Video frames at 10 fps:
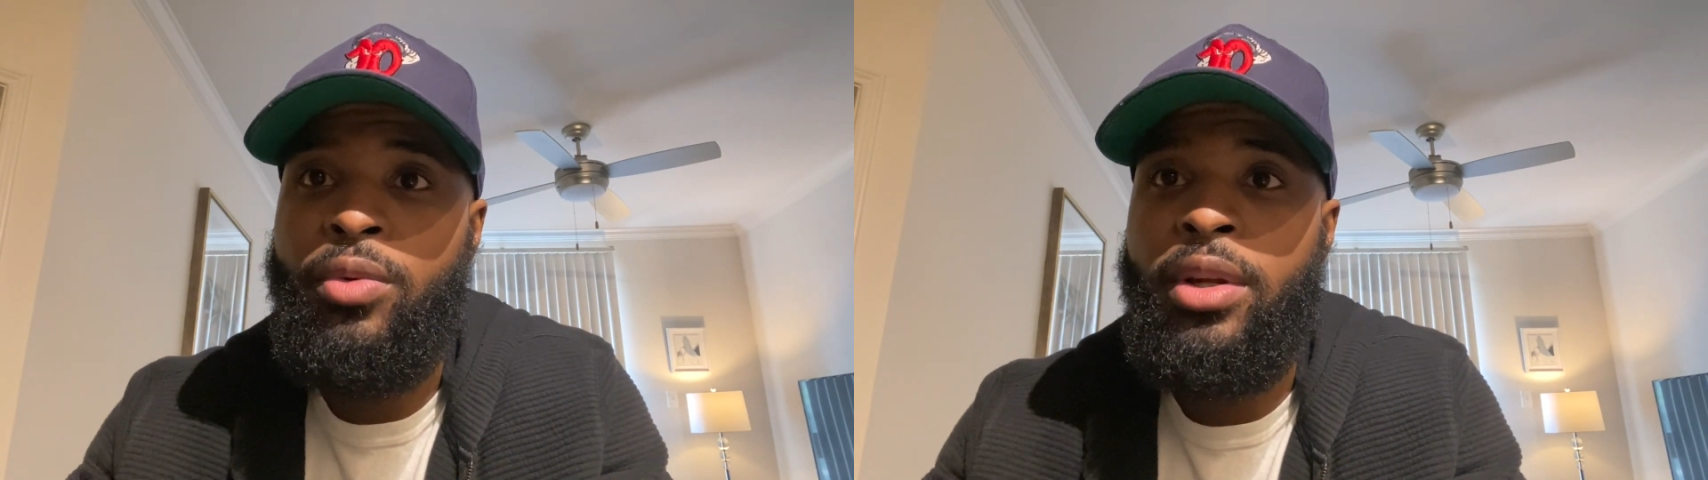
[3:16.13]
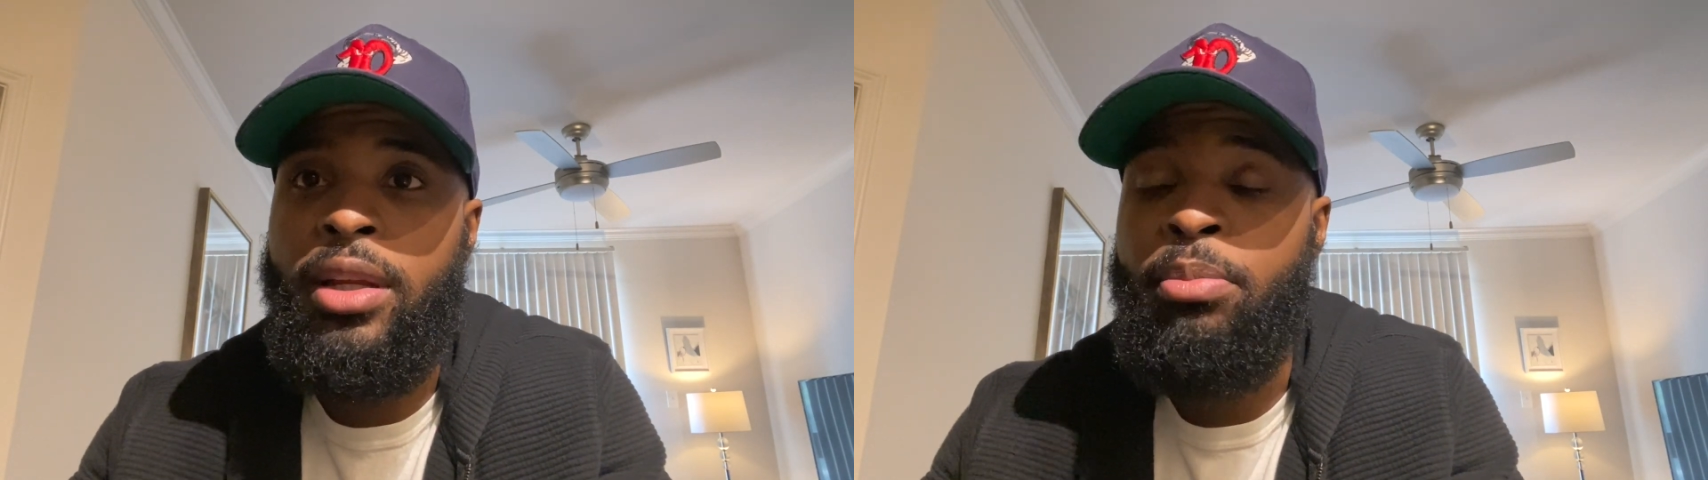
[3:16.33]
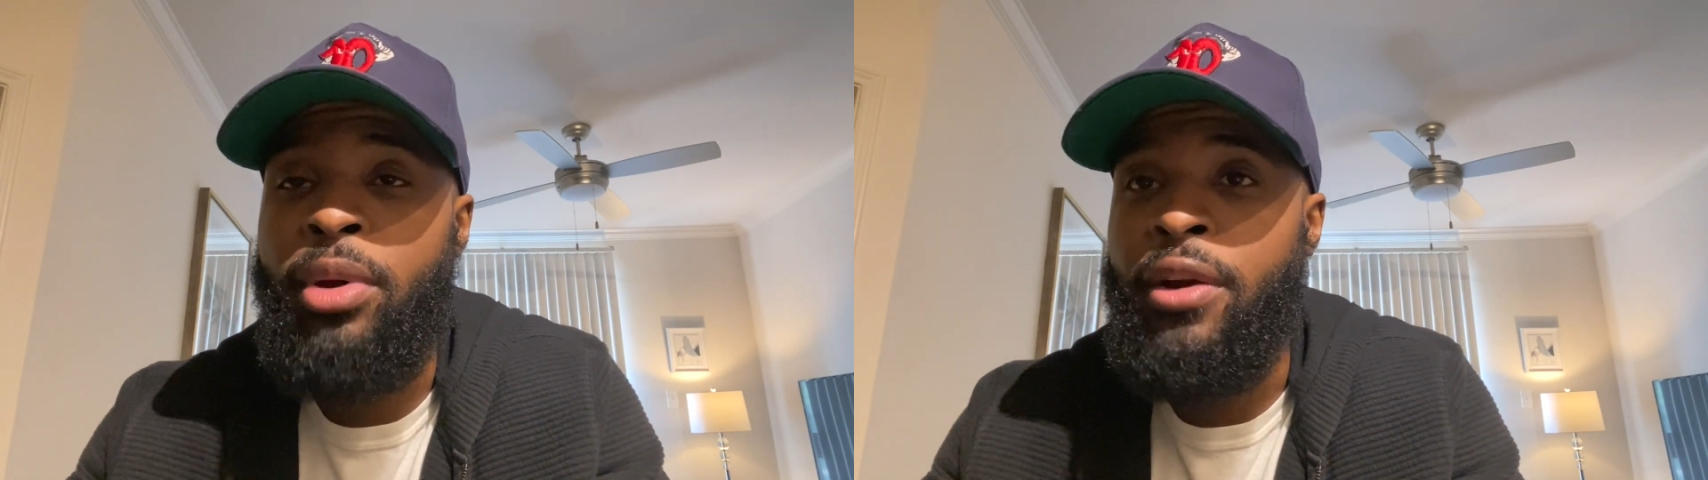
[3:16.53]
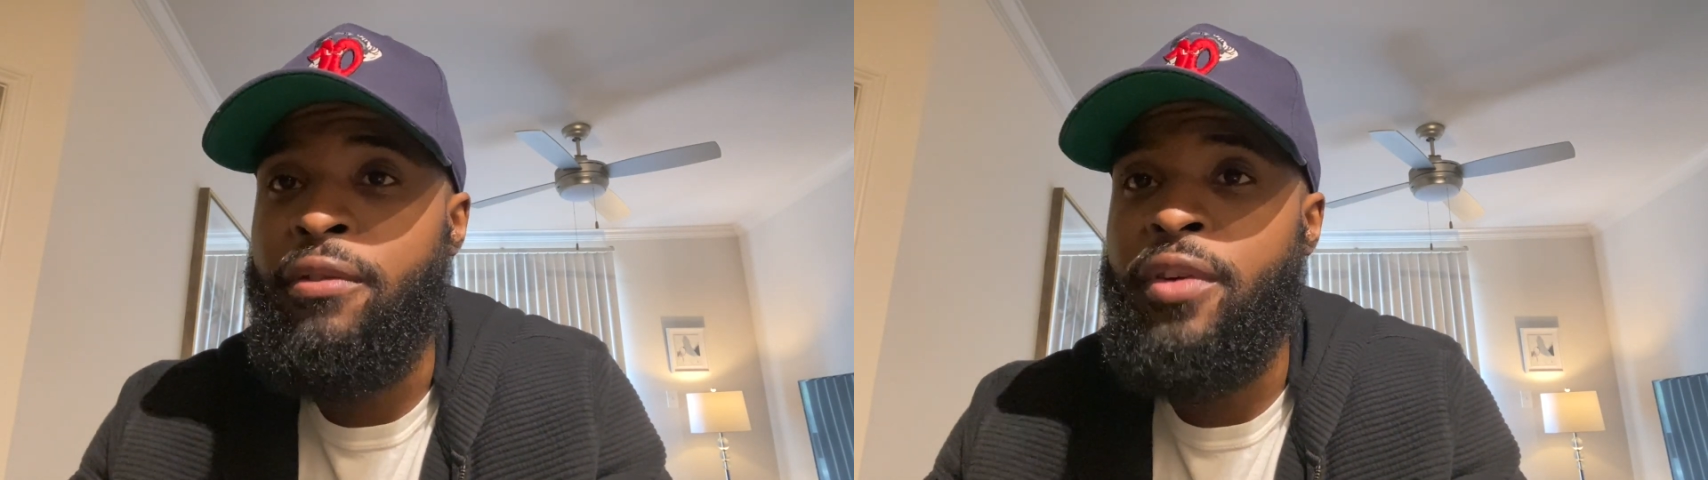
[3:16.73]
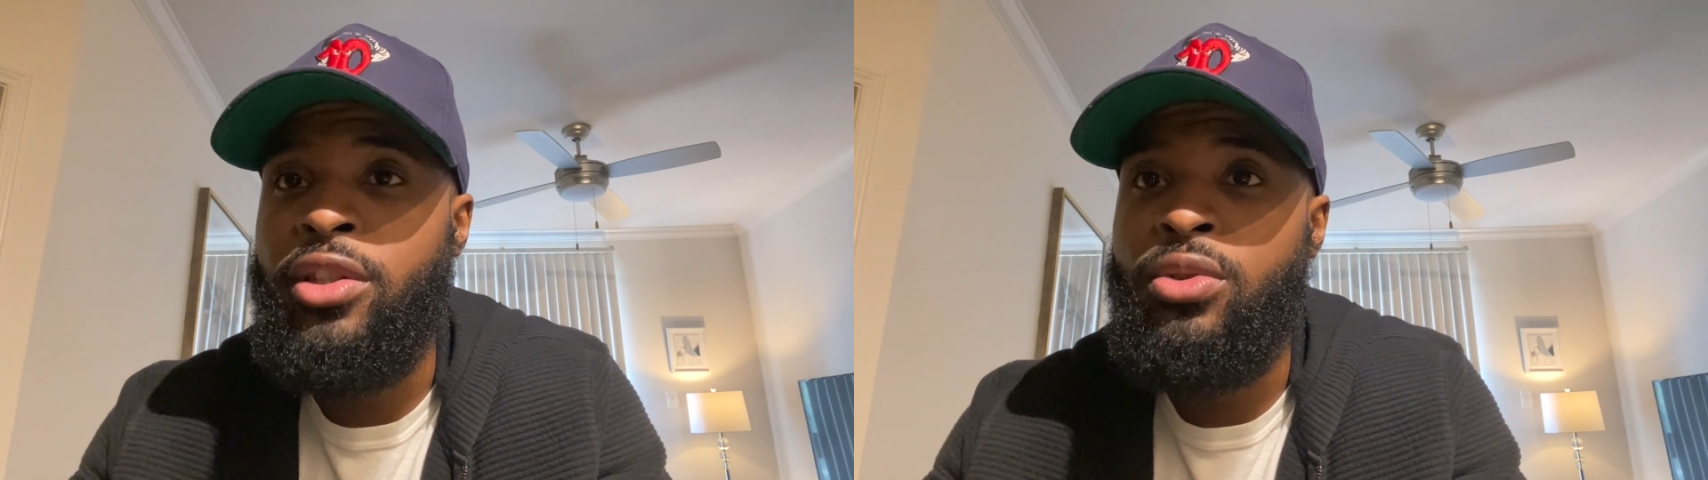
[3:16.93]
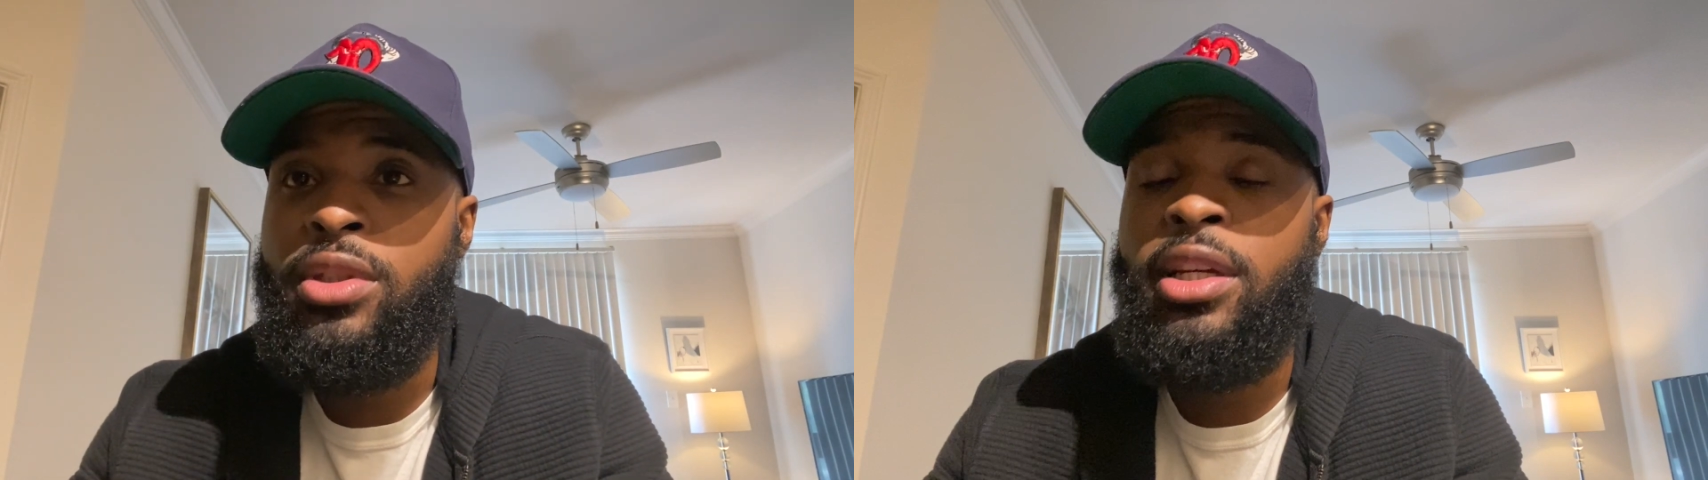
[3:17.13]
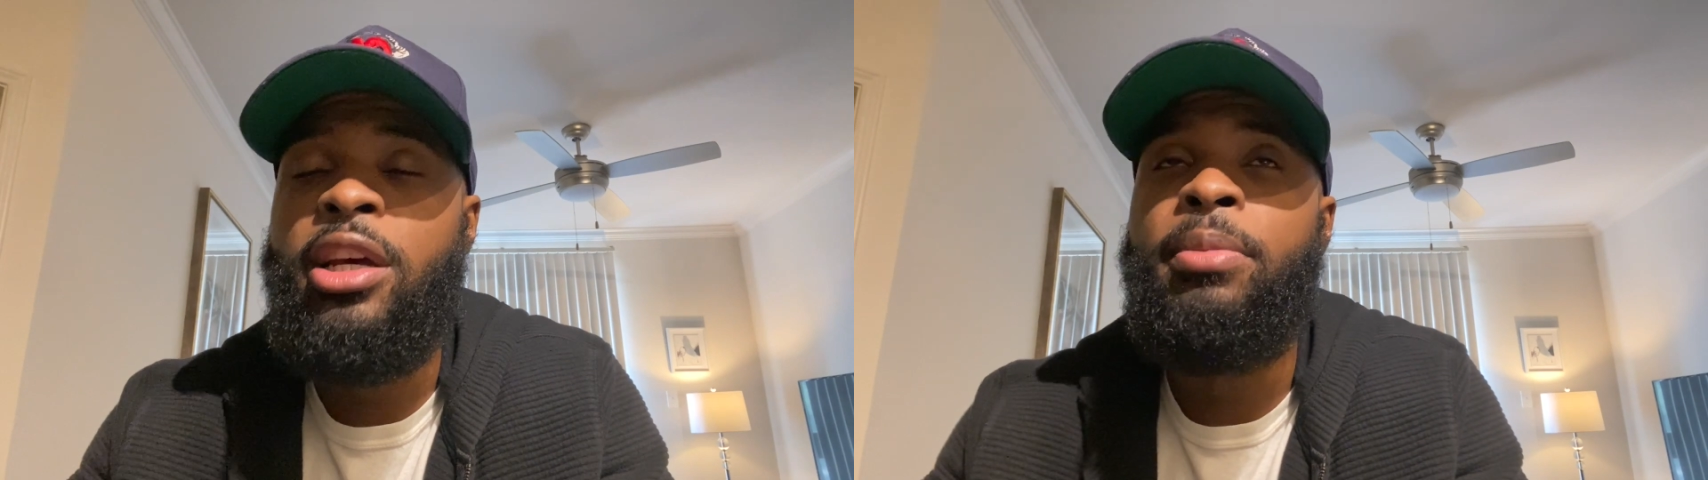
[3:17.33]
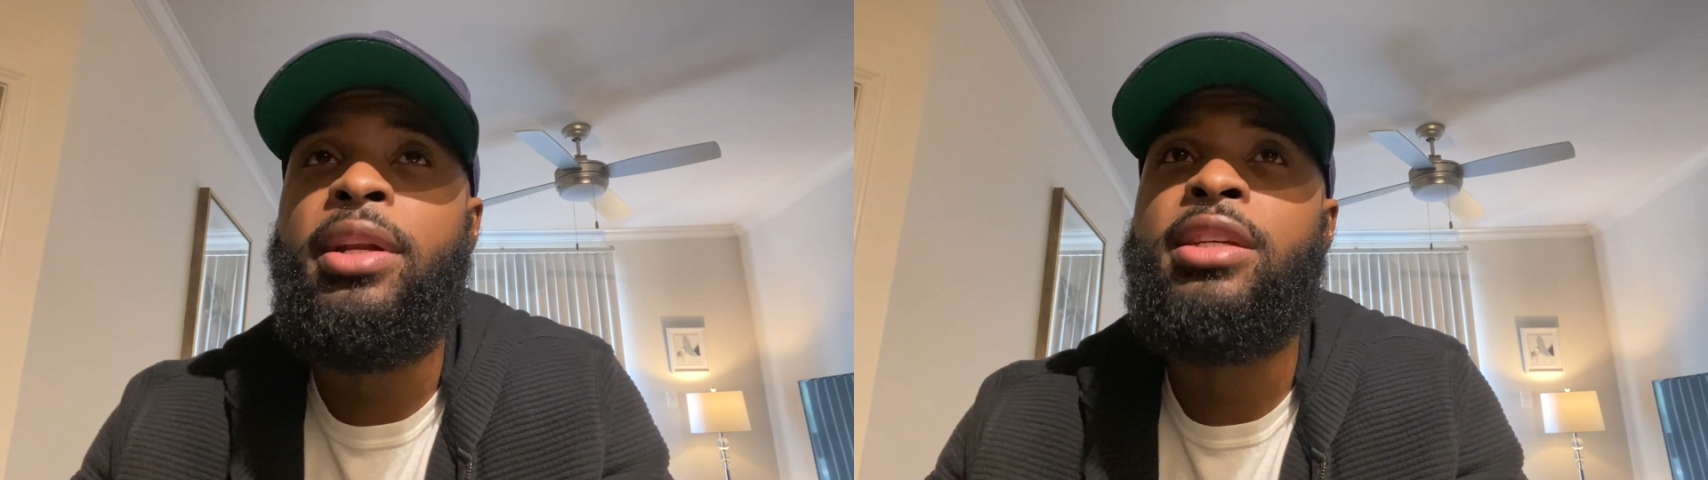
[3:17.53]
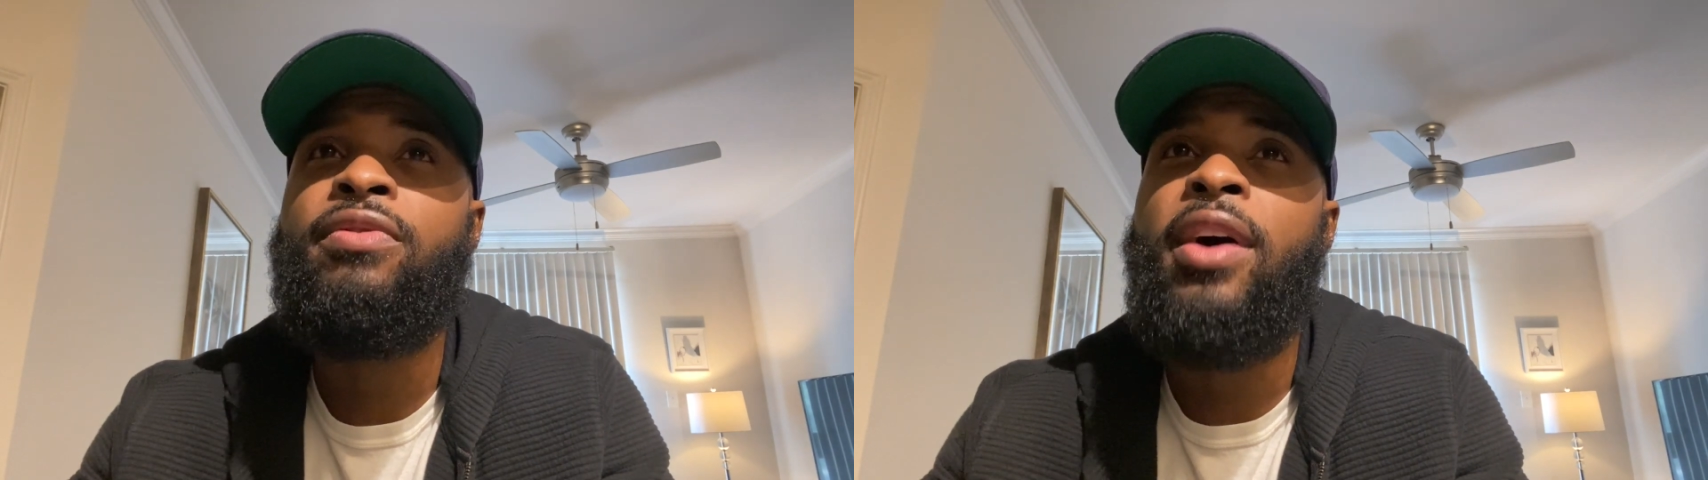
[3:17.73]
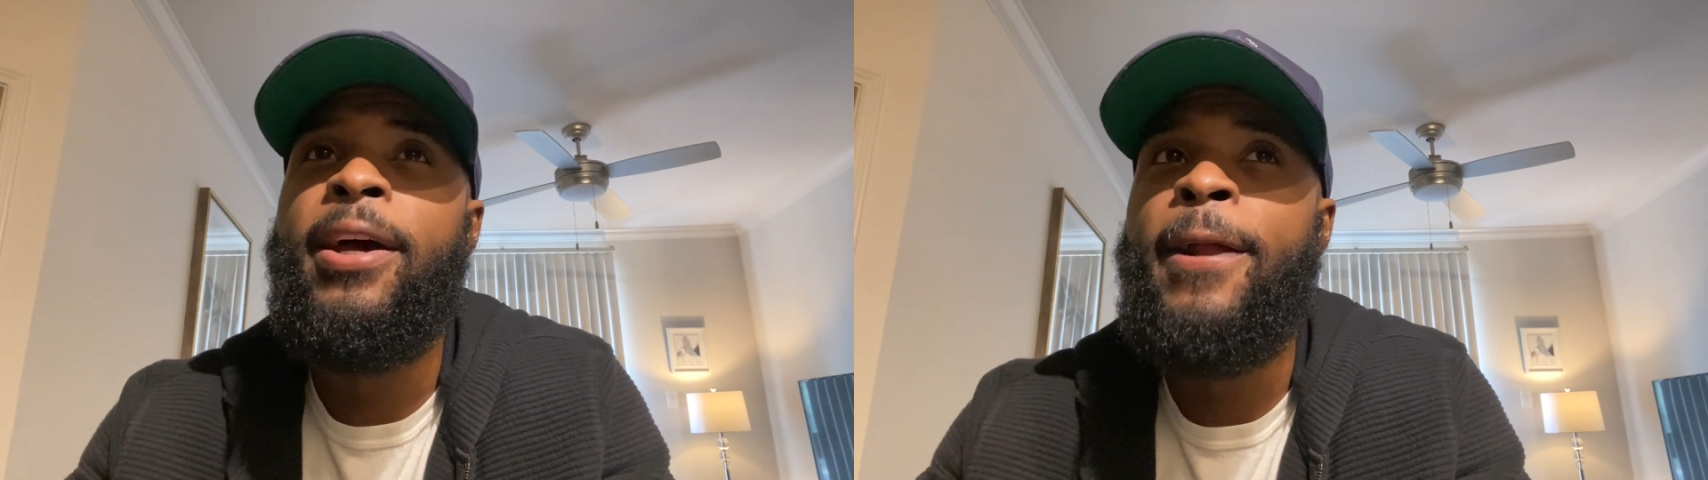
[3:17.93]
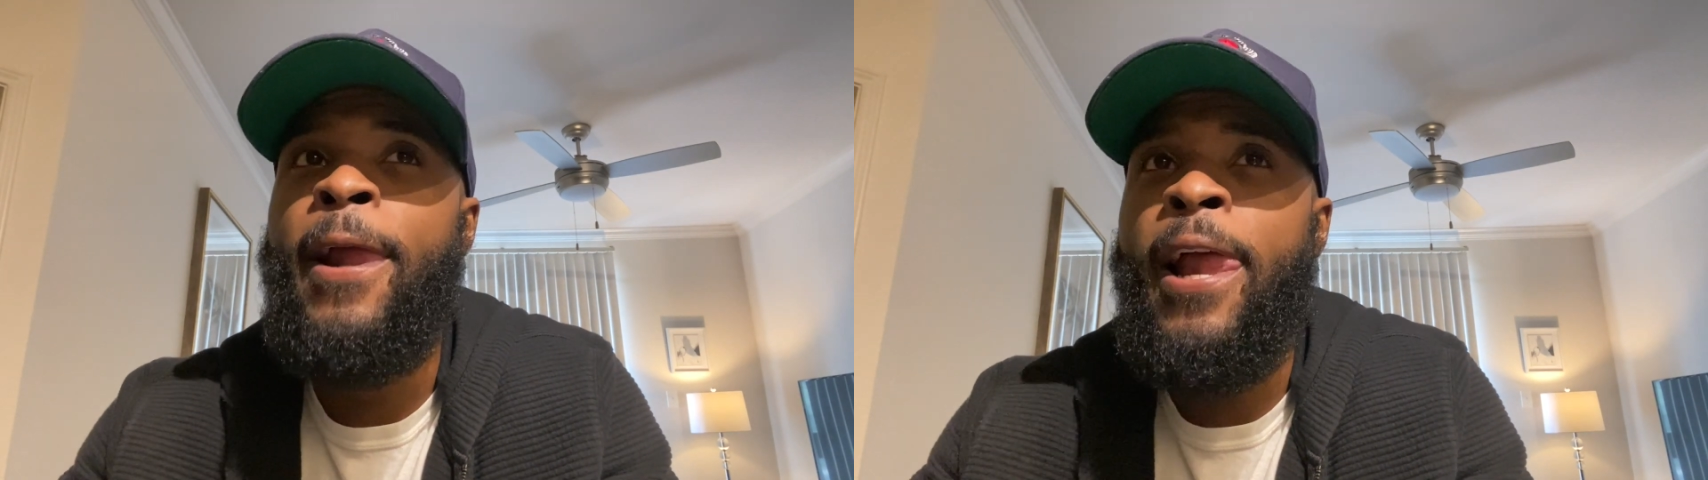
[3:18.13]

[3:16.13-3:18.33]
really beneficial to him in this fight.